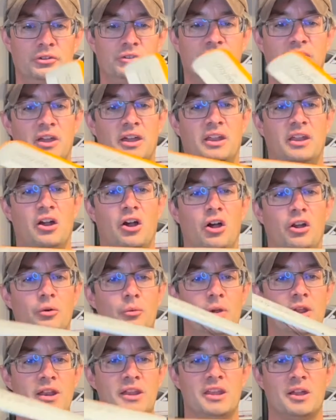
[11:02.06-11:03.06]
that
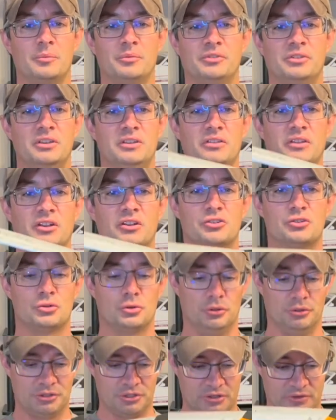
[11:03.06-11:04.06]
already I'm seeing the
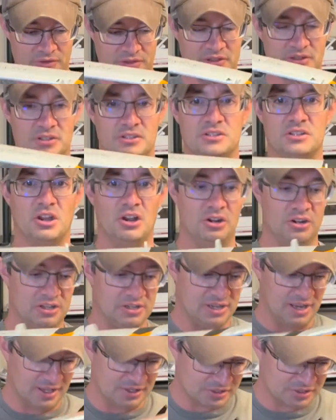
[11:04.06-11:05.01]
control surfaces starting to dance